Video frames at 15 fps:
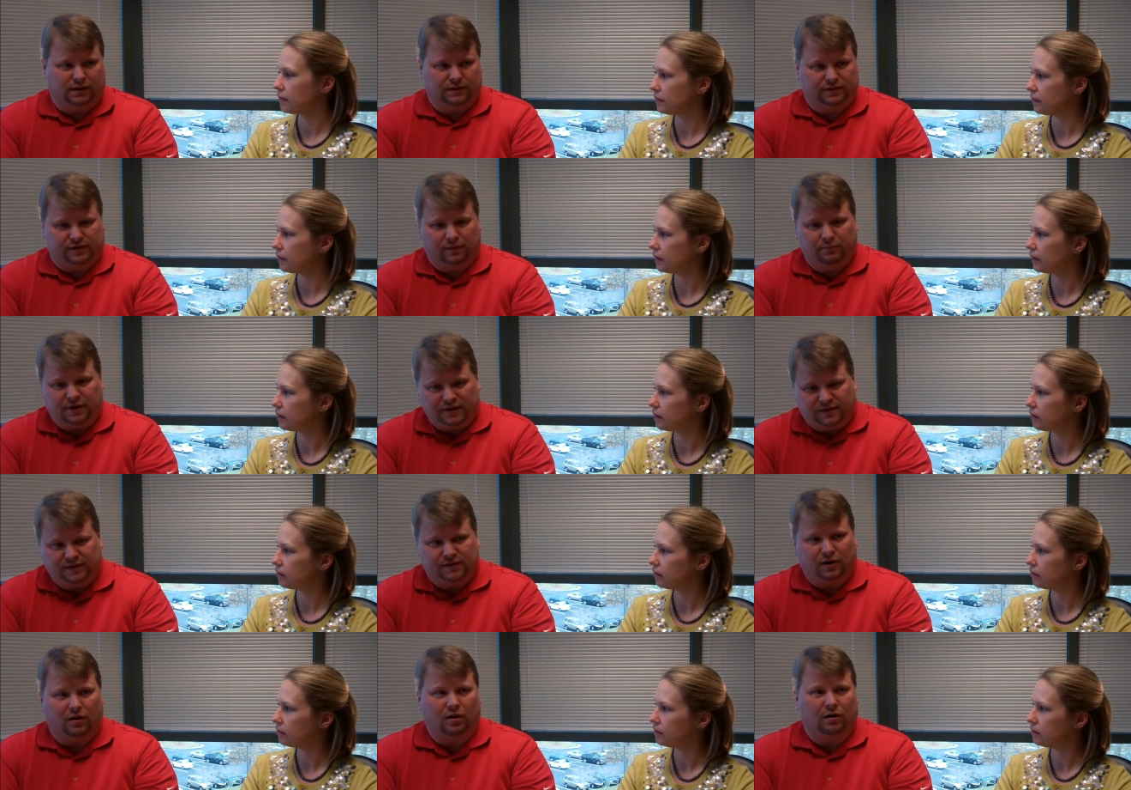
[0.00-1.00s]
Speaker 1: Some
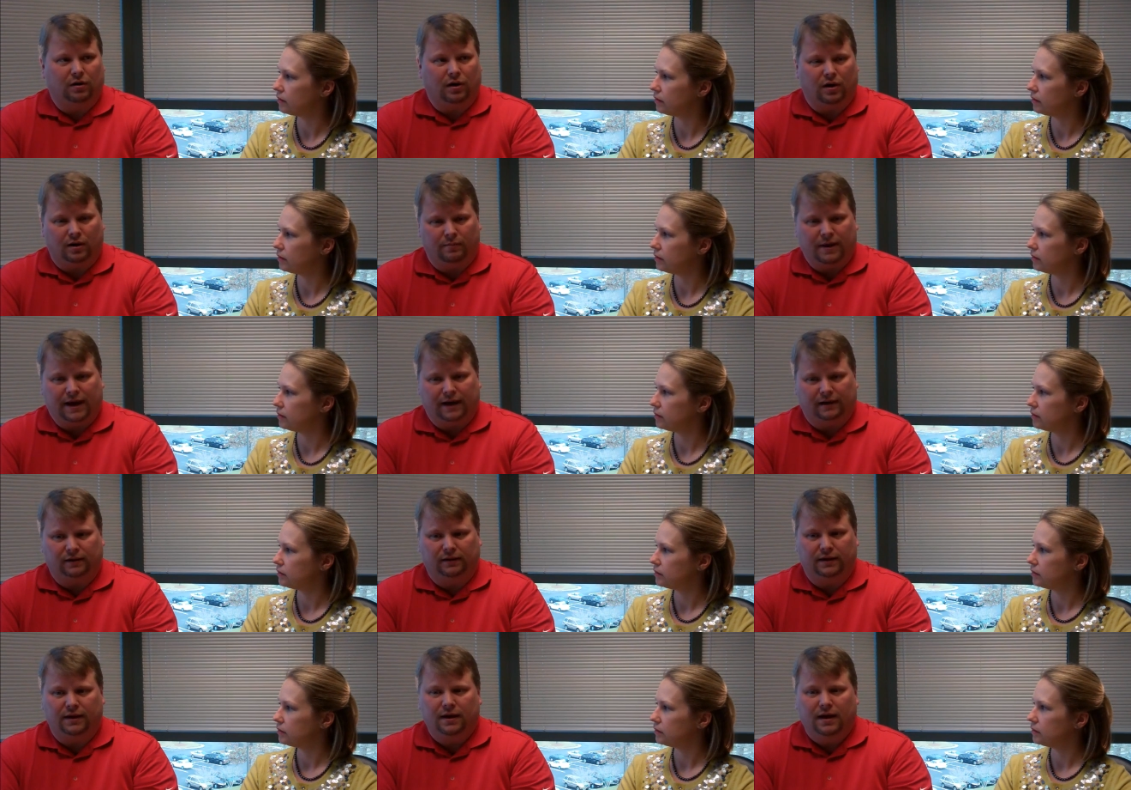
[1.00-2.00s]
pieces are
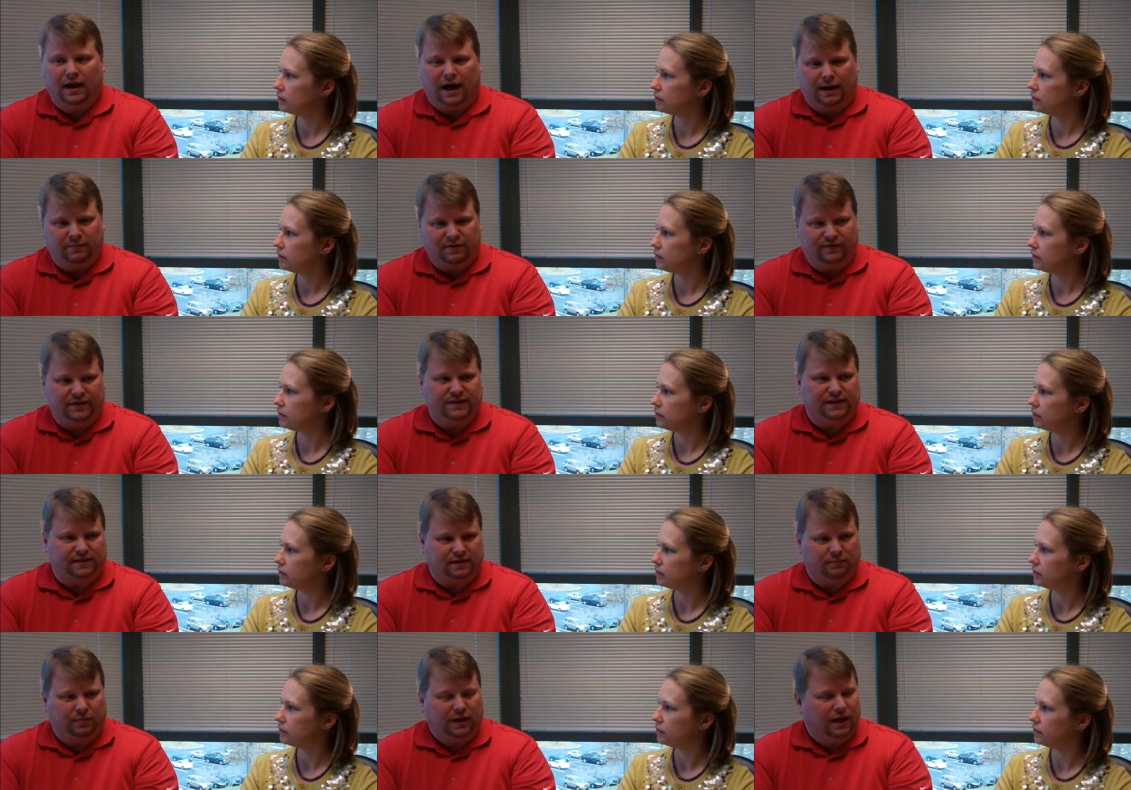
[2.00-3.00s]
automatically
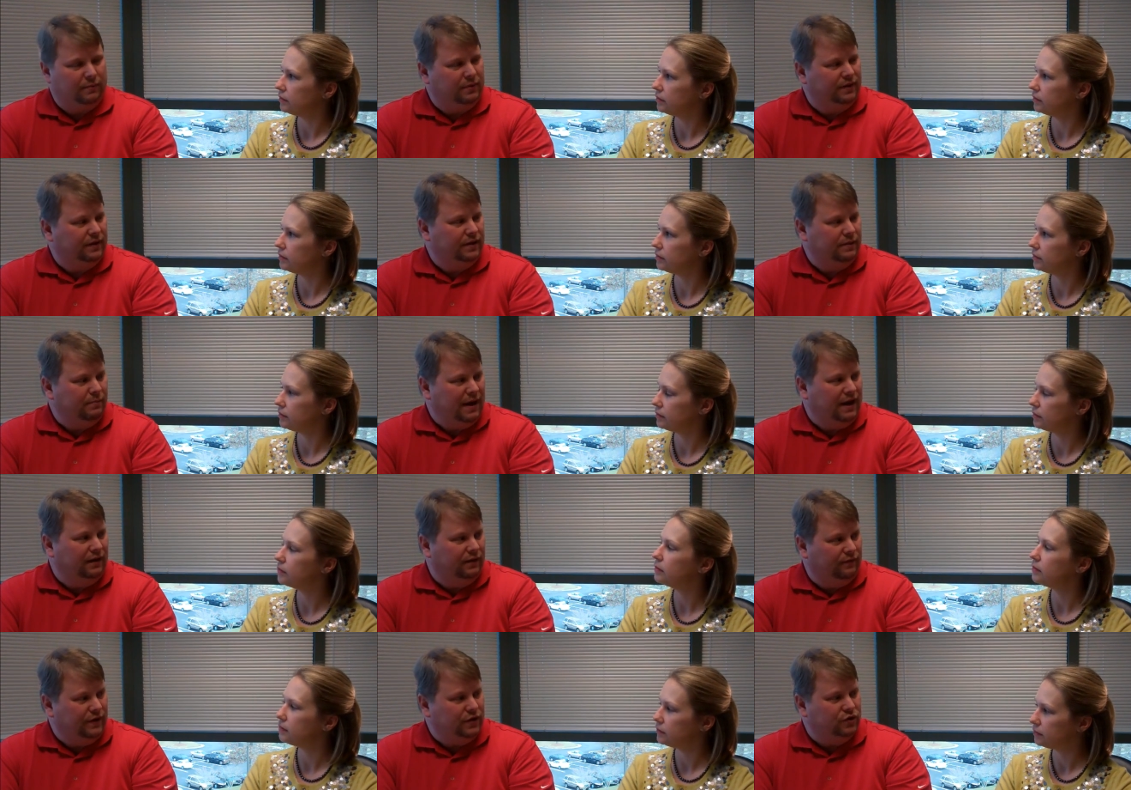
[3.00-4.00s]
IPv6 compliant, but the, may,
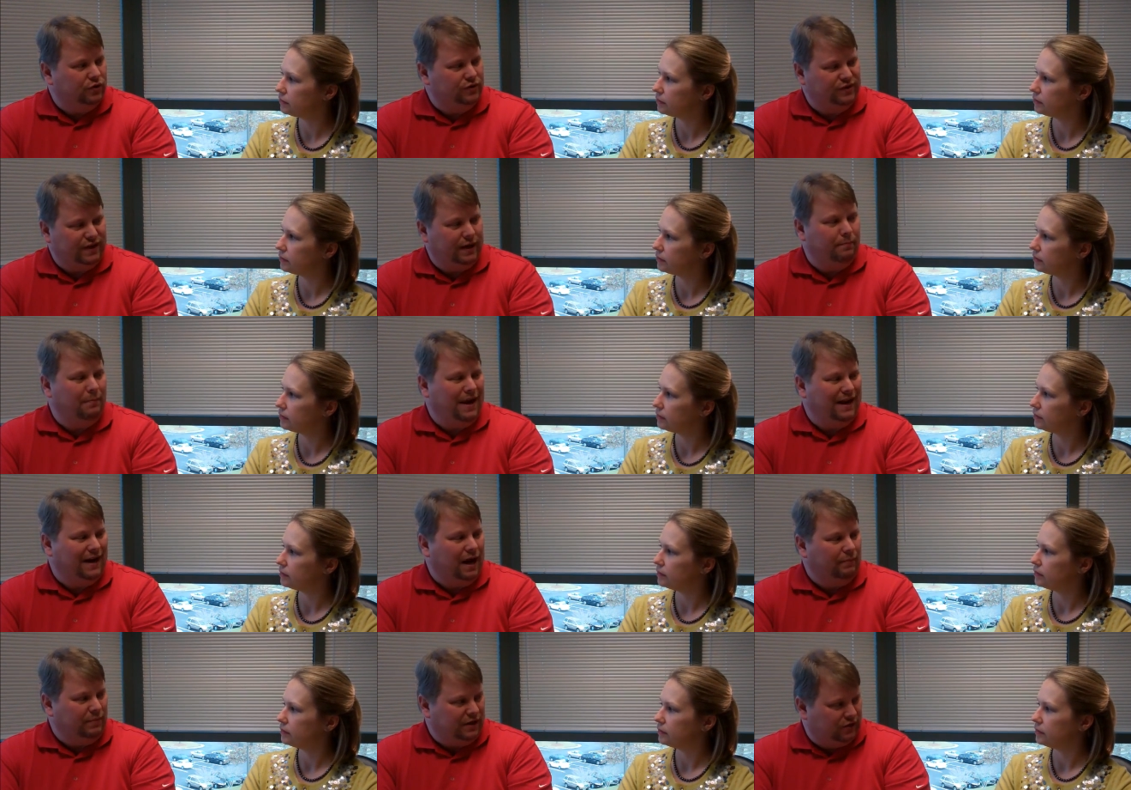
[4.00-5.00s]
the feature set may
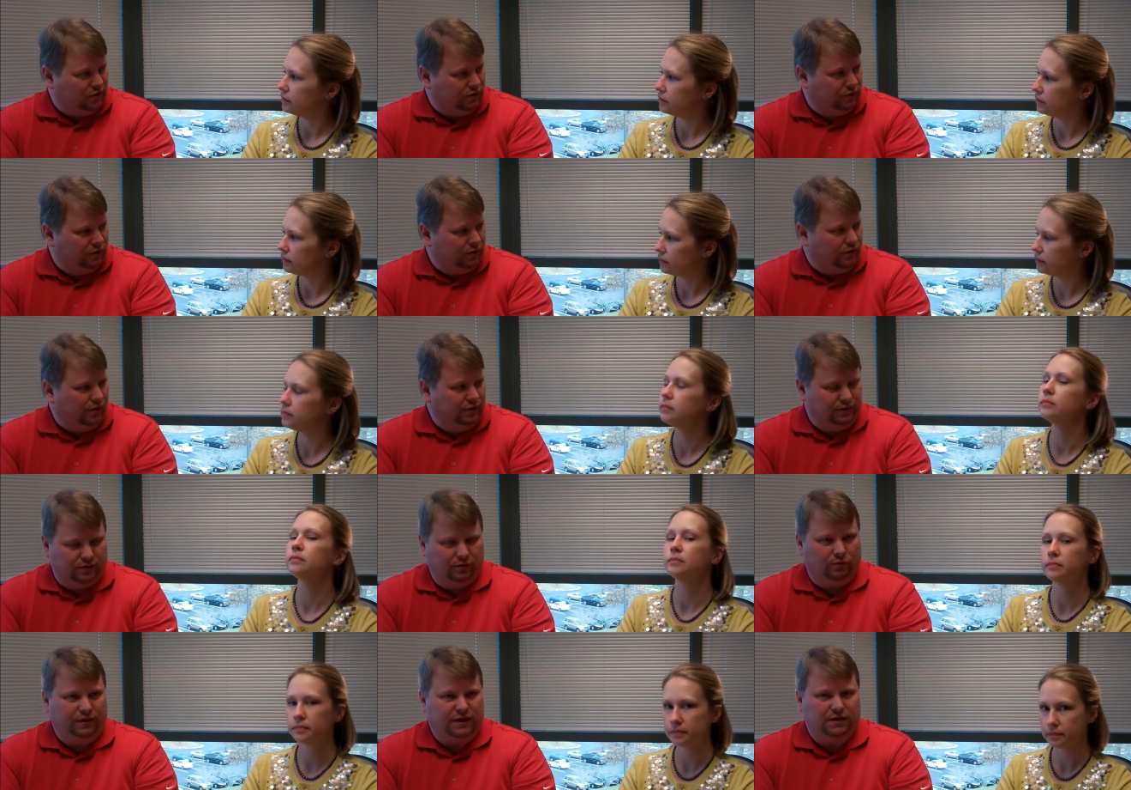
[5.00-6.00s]
not be turned on.
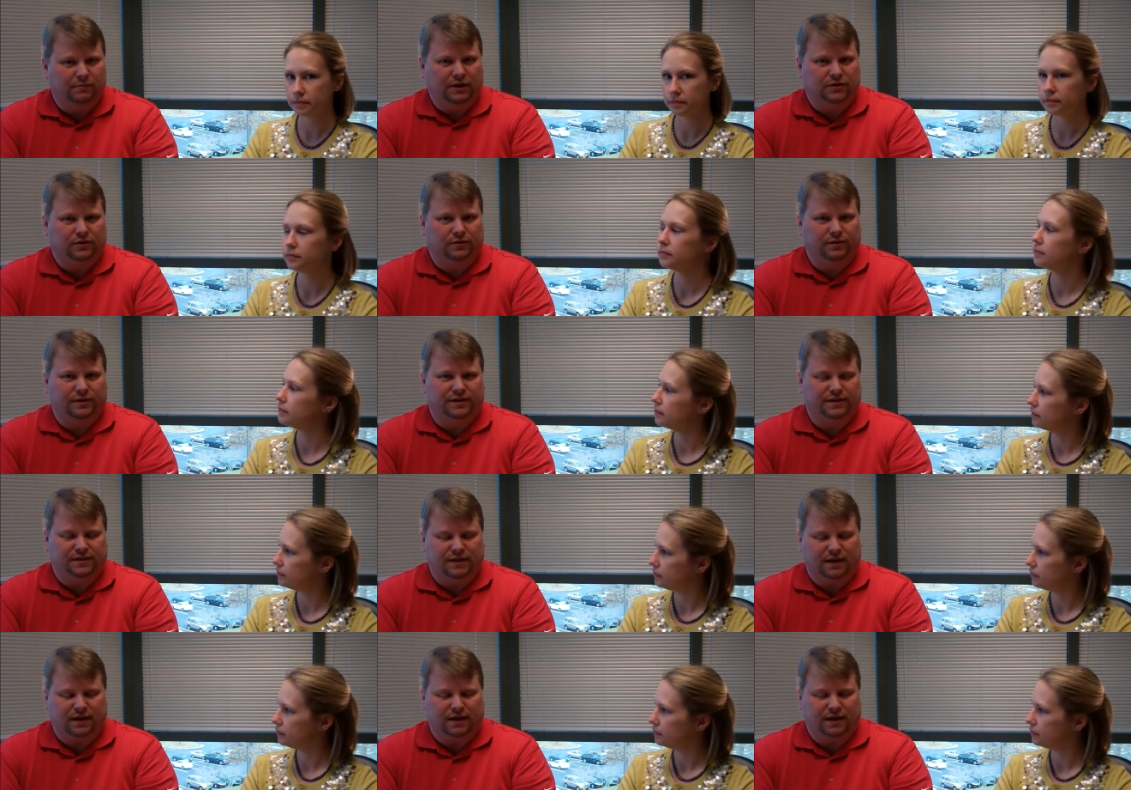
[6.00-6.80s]
You will need to make sure this is